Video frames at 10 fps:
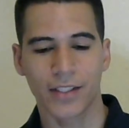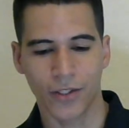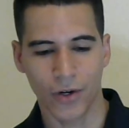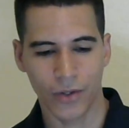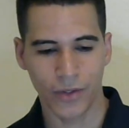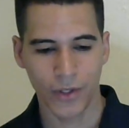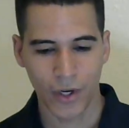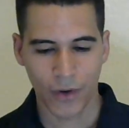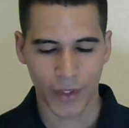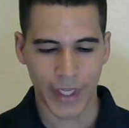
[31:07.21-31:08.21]
So
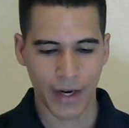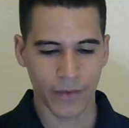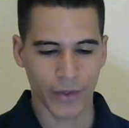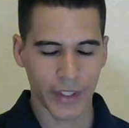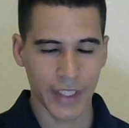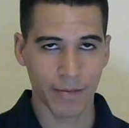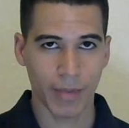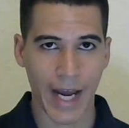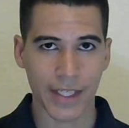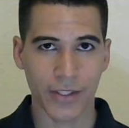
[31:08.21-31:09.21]
what these
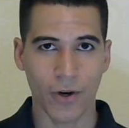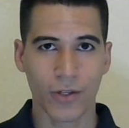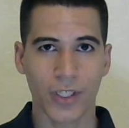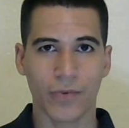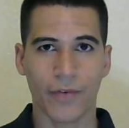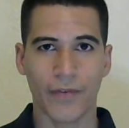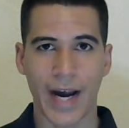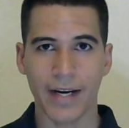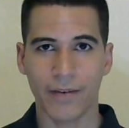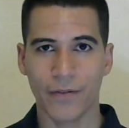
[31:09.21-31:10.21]
black soldiers were
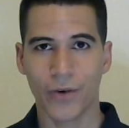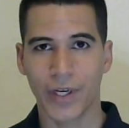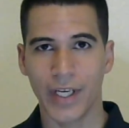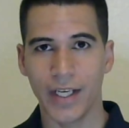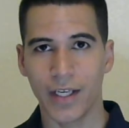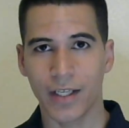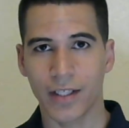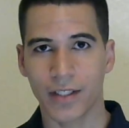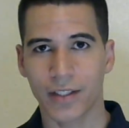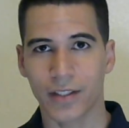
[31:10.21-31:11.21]
fighting for here,